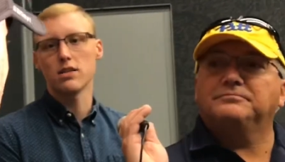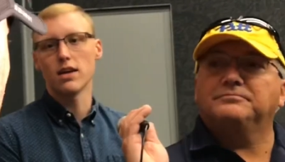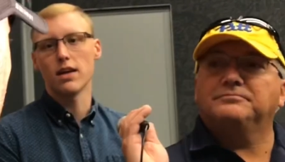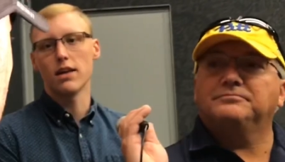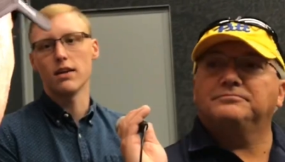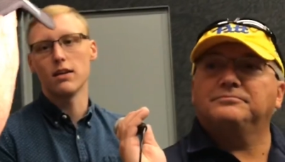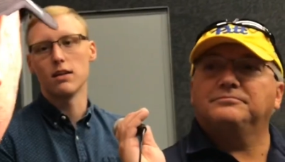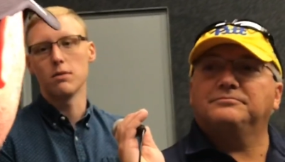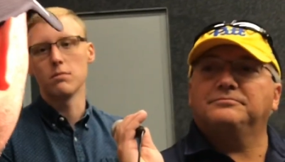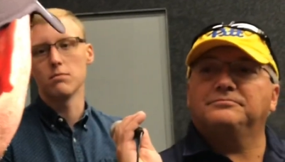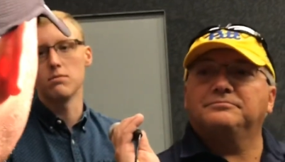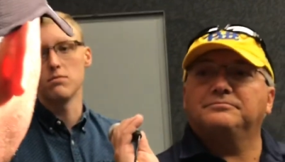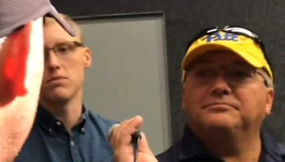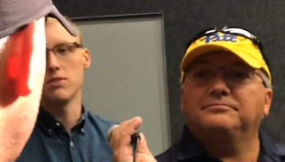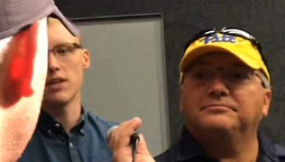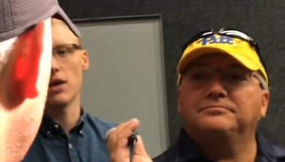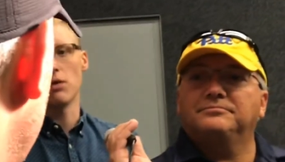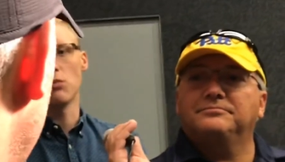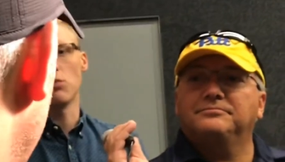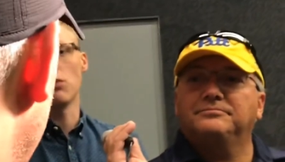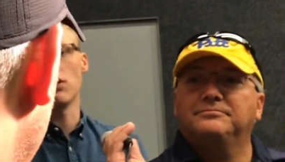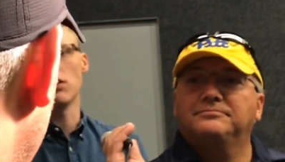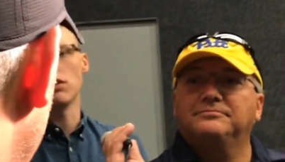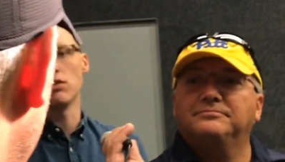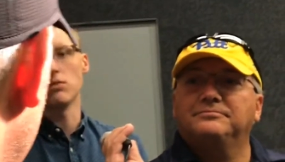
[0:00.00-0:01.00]
Speaker 1: See out of him
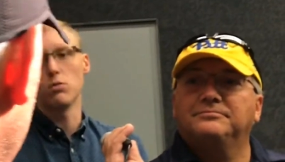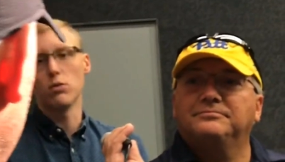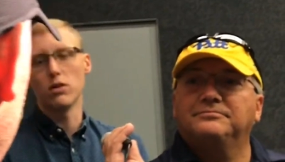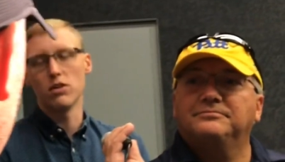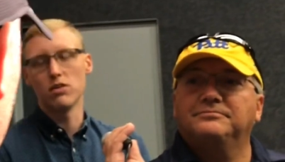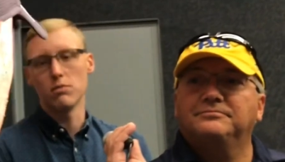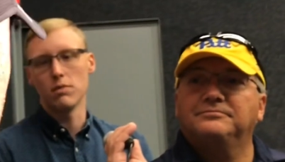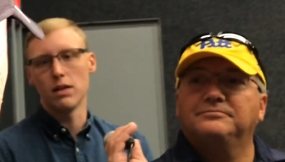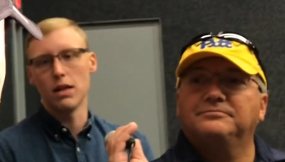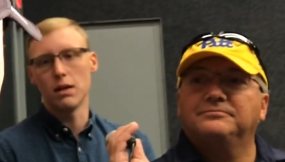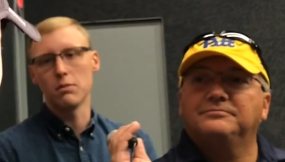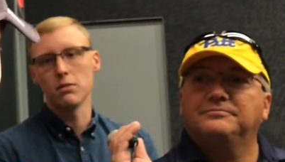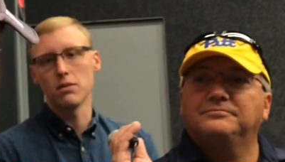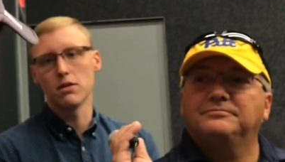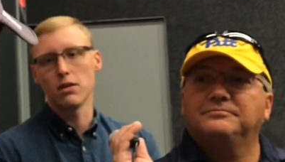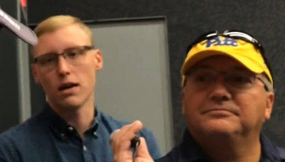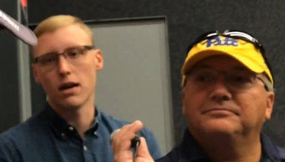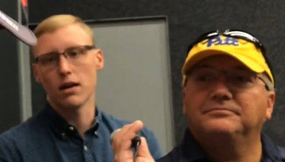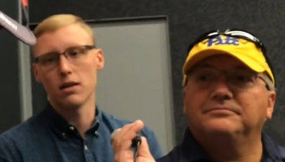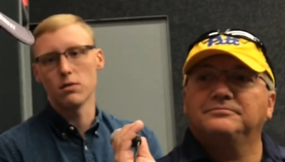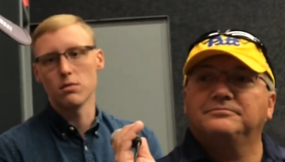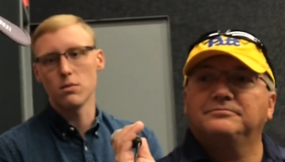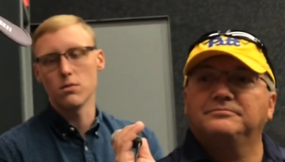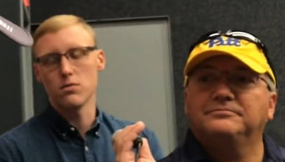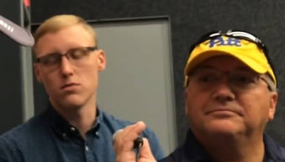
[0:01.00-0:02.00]
day one and what you've been able to kind of